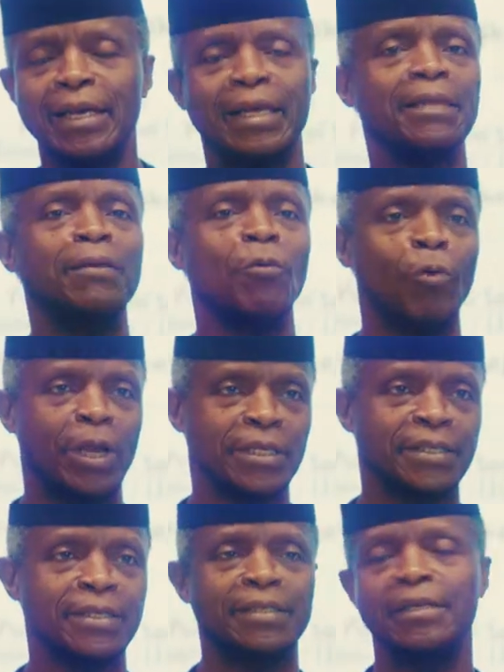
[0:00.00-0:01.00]
in the
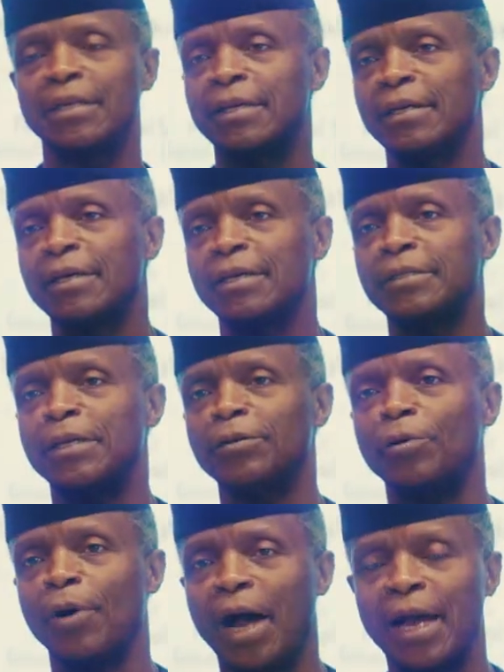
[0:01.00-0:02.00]
West,
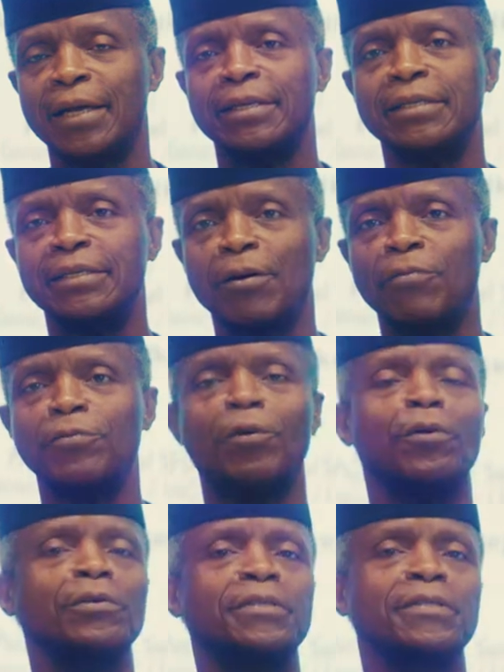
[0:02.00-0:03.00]
and of
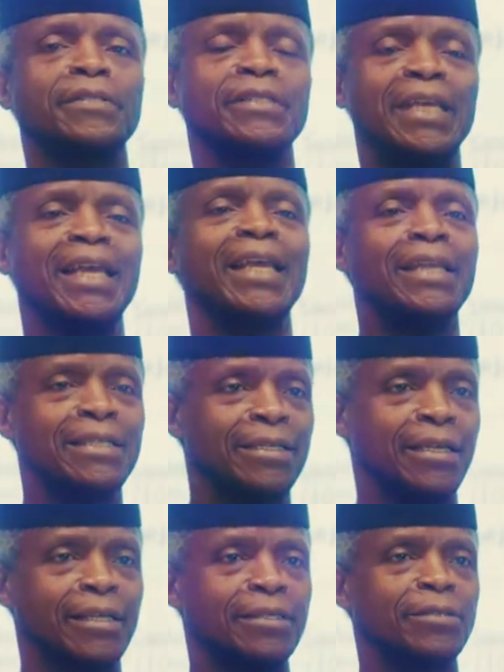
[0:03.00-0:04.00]
course the
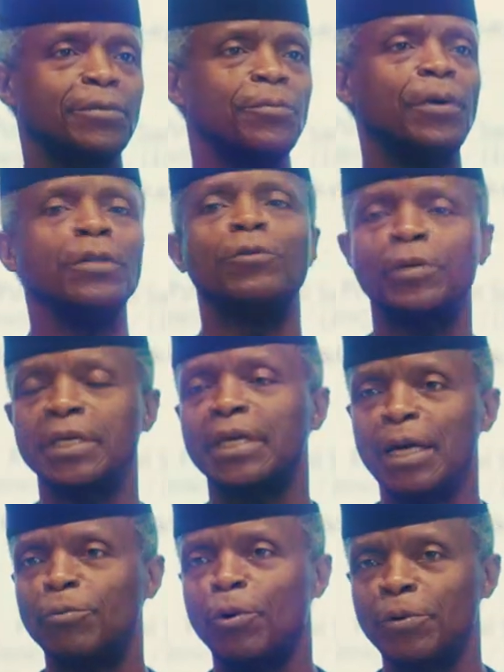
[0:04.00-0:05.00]
Asians were
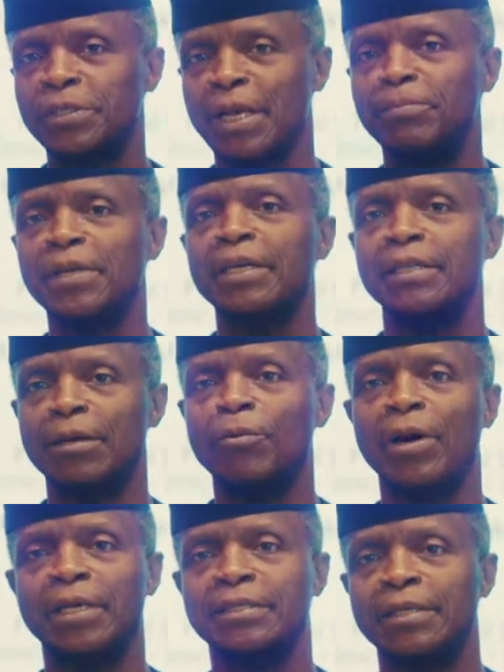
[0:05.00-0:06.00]
looking at what was happening in the
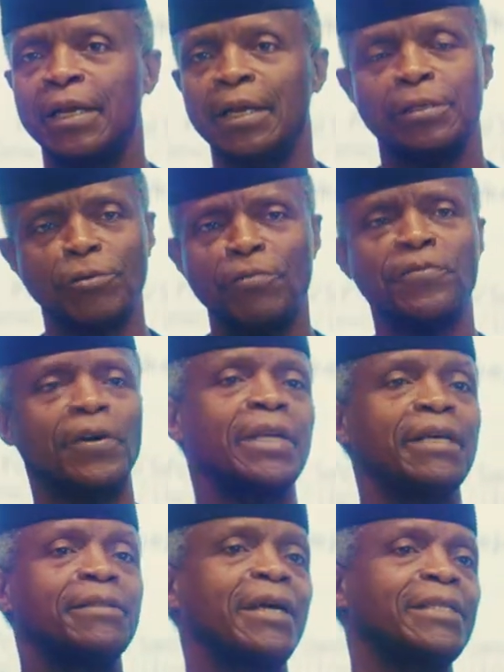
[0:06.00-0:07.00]
West. Don't
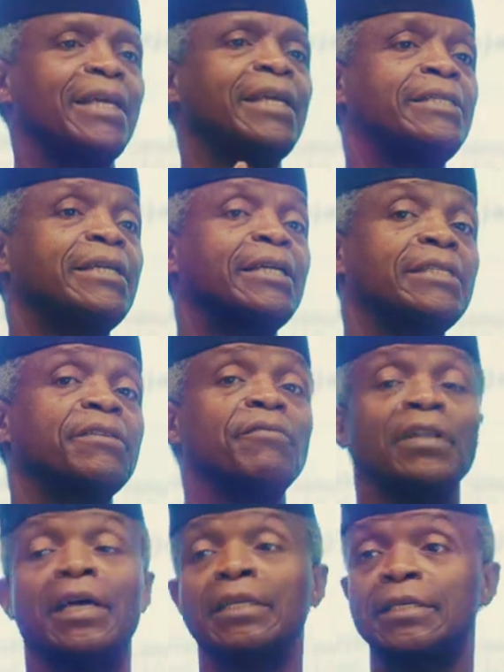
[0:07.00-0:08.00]
forget that Asian
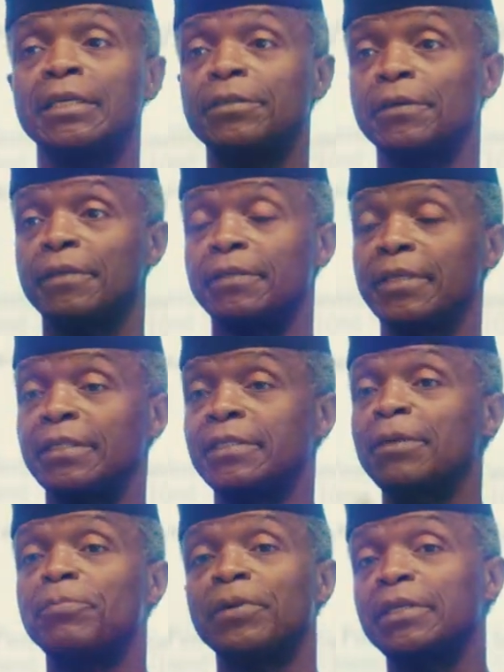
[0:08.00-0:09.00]
civilization, the
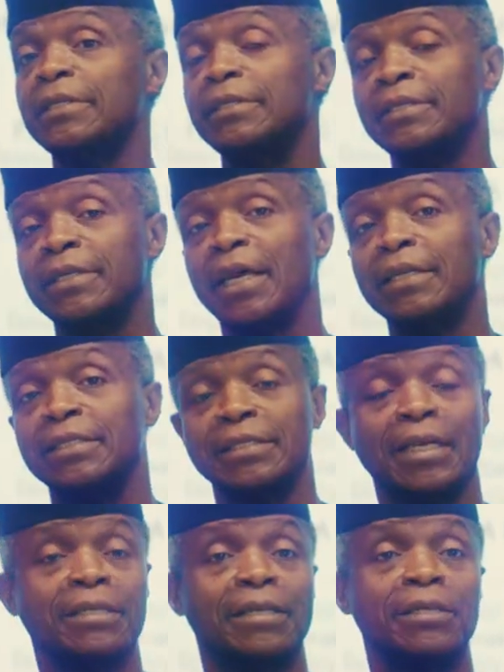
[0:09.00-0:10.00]
Japanese, the
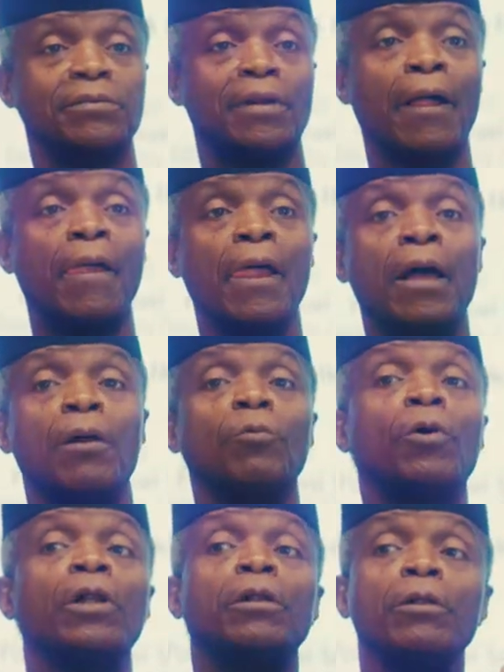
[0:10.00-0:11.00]
Chinese, etc.,
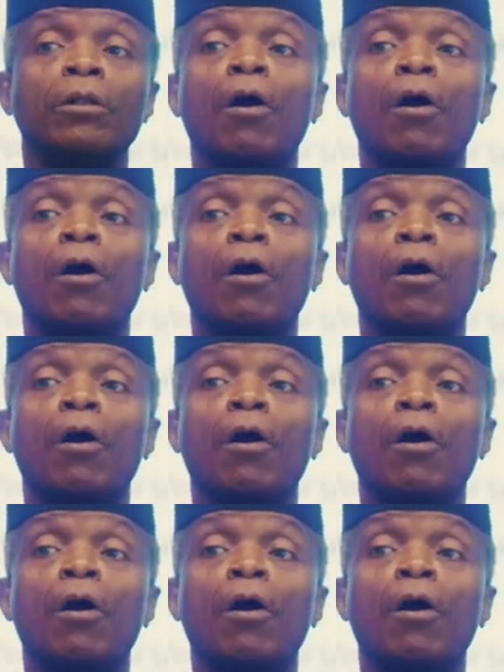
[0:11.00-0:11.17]
were